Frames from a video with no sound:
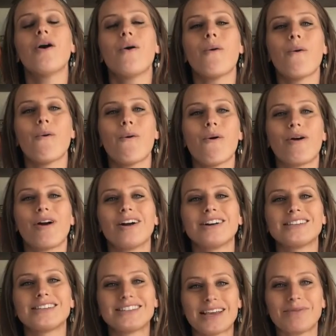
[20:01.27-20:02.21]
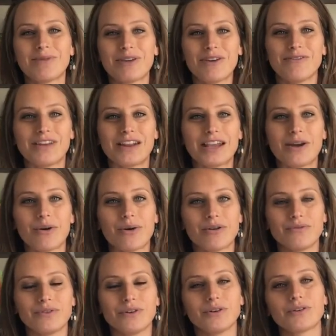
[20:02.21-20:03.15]
or send me a video
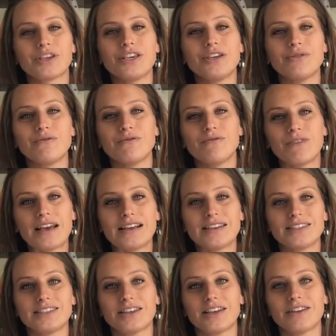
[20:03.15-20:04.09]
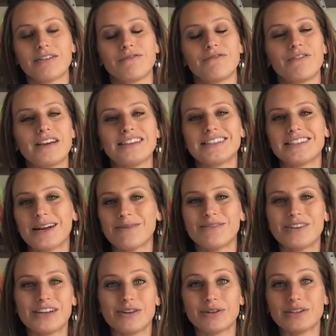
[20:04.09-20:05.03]
of your cute face, a FaceTime
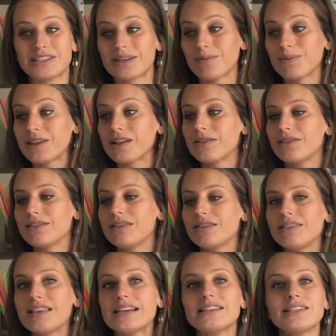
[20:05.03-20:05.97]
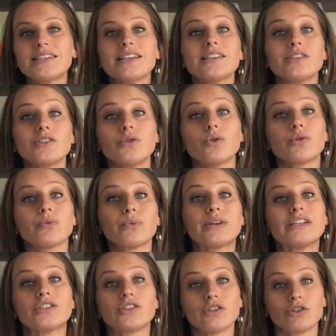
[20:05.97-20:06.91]
video or something. This is your
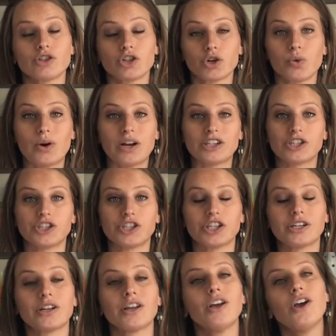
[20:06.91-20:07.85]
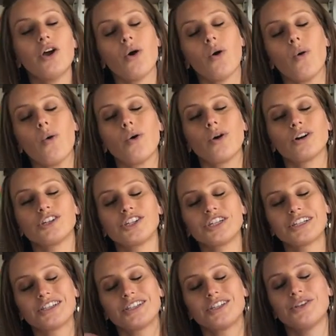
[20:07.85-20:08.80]
research question or
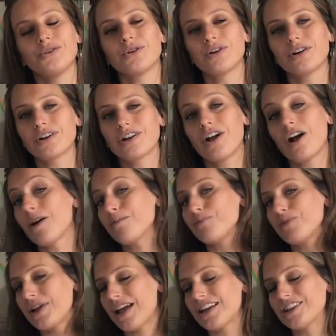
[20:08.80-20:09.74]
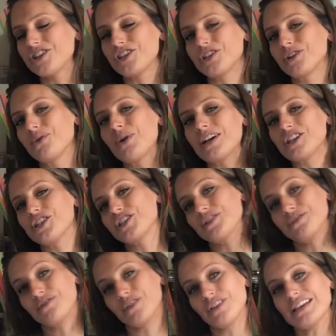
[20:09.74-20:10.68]
just your comprehension question
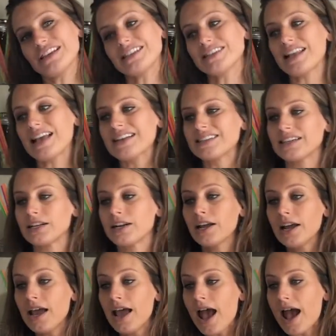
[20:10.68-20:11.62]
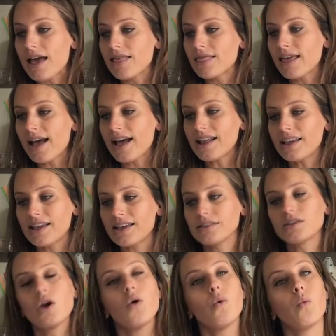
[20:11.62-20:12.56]
for this lesson, and that is,
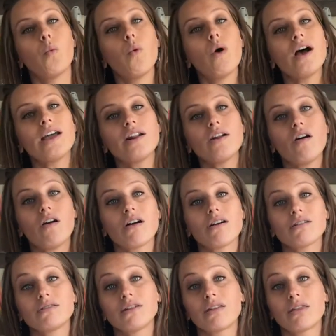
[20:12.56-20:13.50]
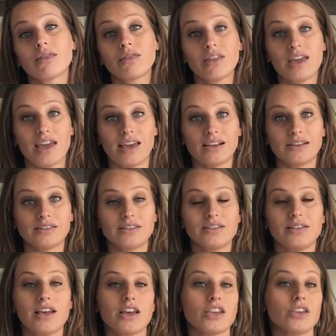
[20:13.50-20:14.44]
what are the things
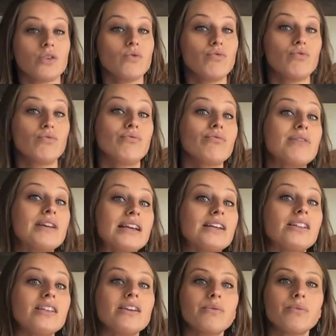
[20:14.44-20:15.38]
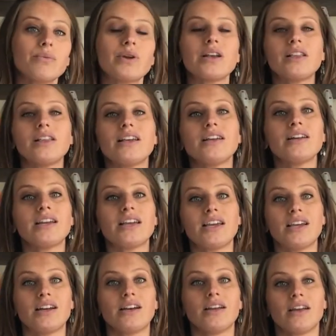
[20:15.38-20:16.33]
that you really, really
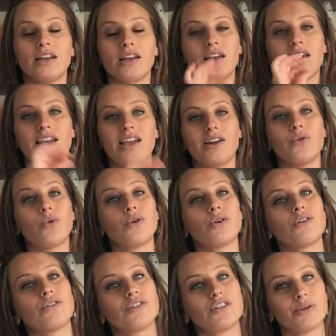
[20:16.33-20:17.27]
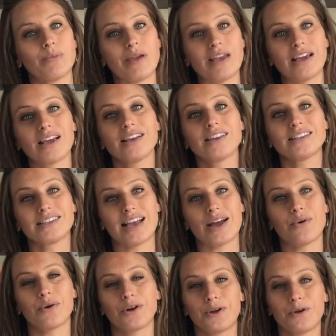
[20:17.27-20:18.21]
need in order to make
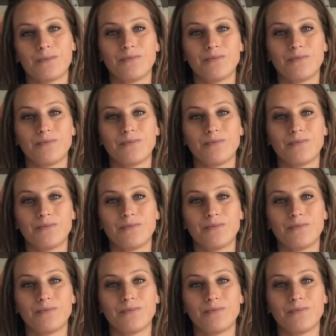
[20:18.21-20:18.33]
sourdough?